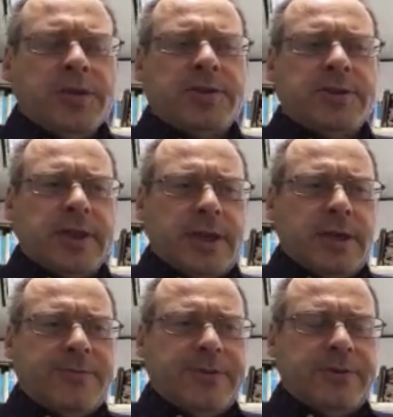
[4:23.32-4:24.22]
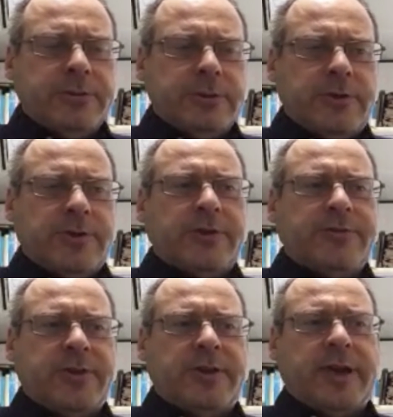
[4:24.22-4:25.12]
What the official news
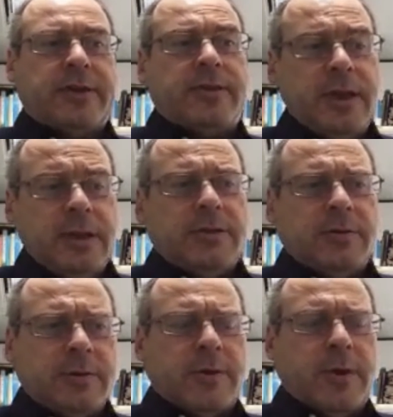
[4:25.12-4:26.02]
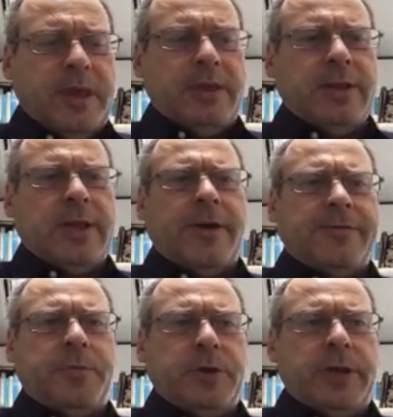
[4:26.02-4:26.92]
agency TASS did do, though, immediately
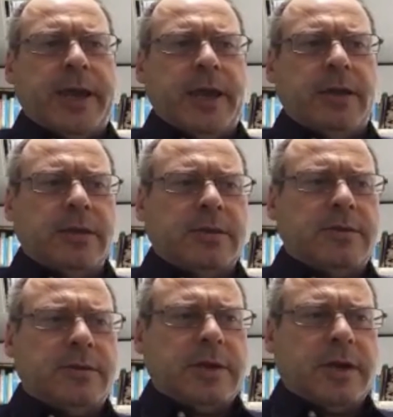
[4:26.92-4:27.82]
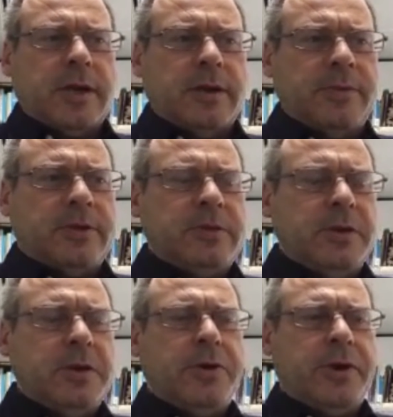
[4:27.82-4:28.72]
after putting out this
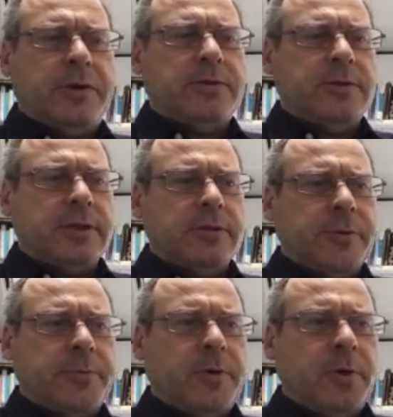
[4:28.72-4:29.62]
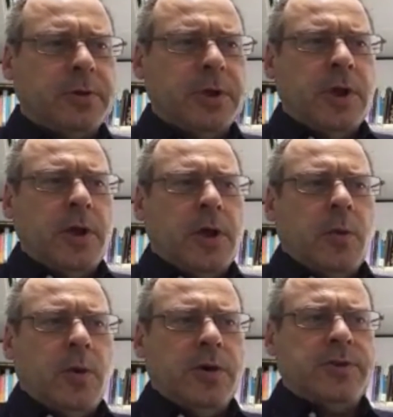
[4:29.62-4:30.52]
mysterious little report,
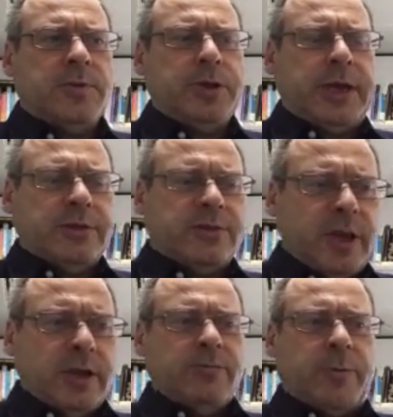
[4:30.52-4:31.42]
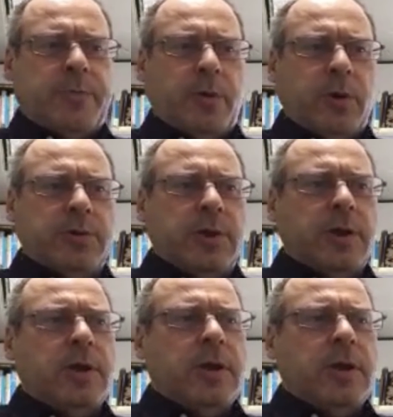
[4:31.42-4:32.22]
was put out a second report,